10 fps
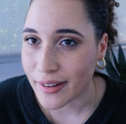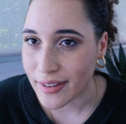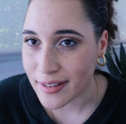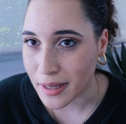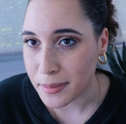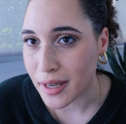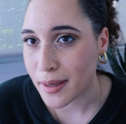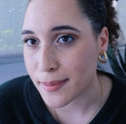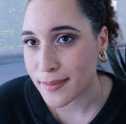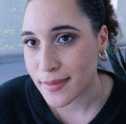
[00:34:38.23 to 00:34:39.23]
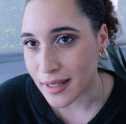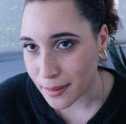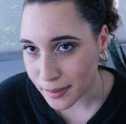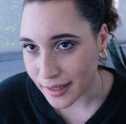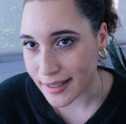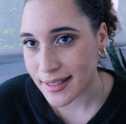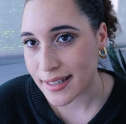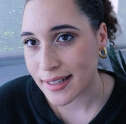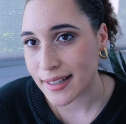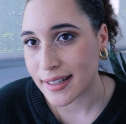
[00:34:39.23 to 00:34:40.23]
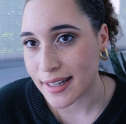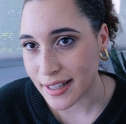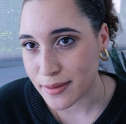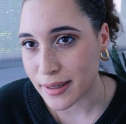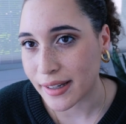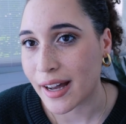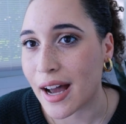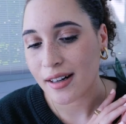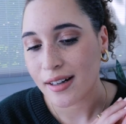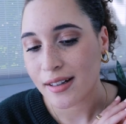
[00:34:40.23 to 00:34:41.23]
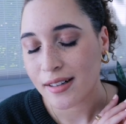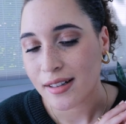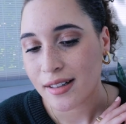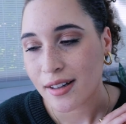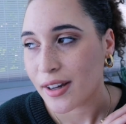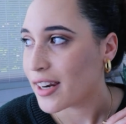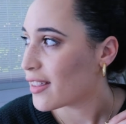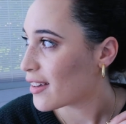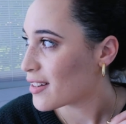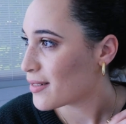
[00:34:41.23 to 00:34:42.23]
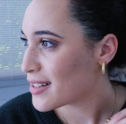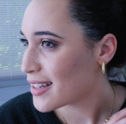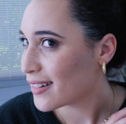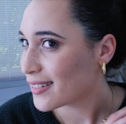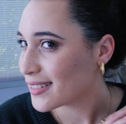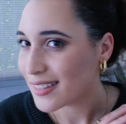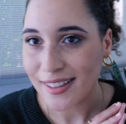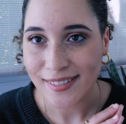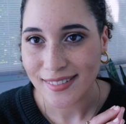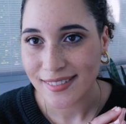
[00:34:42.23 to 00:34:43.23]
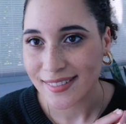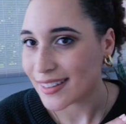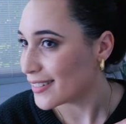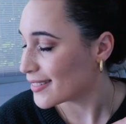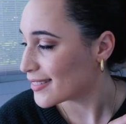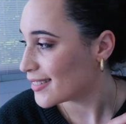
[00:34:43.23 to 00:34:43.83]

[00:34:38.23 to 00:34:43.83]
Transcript: at the same time, same place, next week. Anything else I want to say? No? No?